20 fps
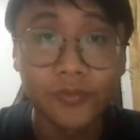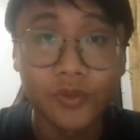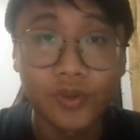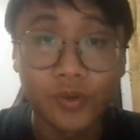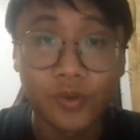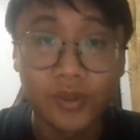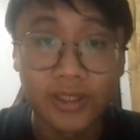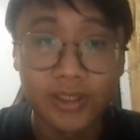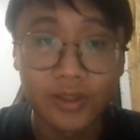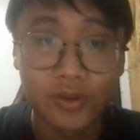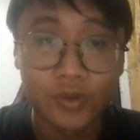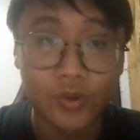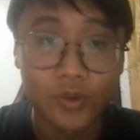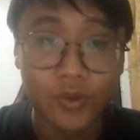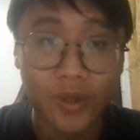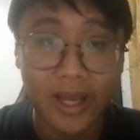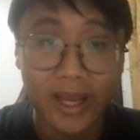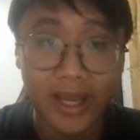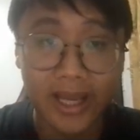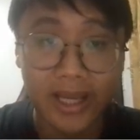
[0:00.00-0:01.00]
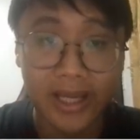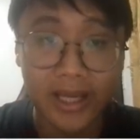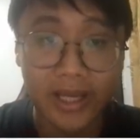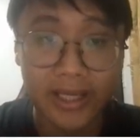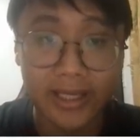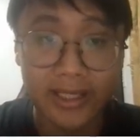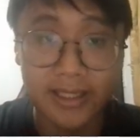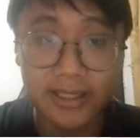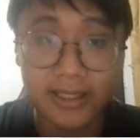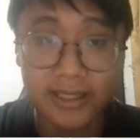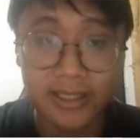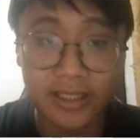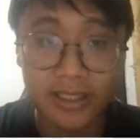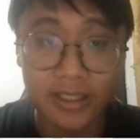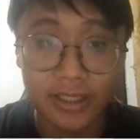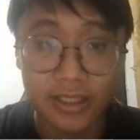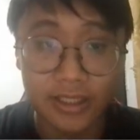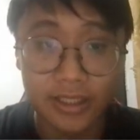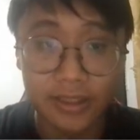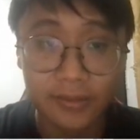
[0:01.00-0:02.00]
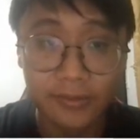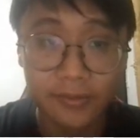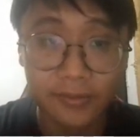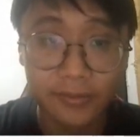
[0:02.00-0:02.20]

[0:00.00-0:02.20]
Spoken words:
we need to create here.